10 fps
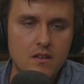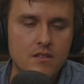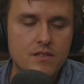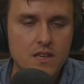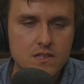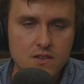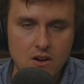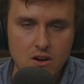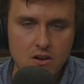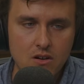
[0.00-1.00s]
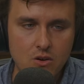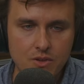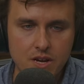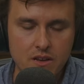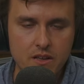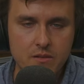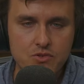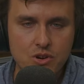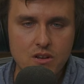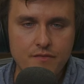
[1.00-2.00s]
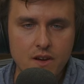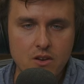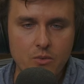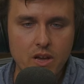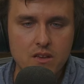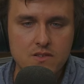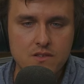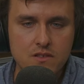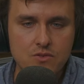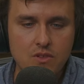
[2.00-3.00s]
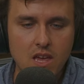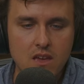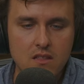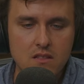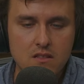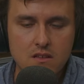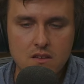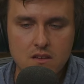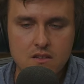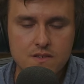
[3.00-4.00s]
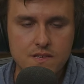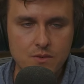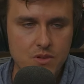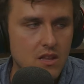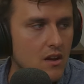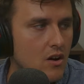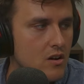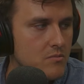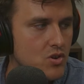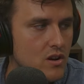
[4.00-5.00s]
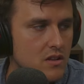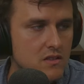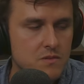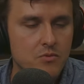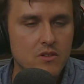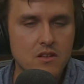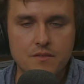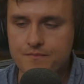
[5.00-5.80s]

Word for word: These are, hold on, and I'm trying to find a way so that you can't see what they are. I'm trying not to spoil it.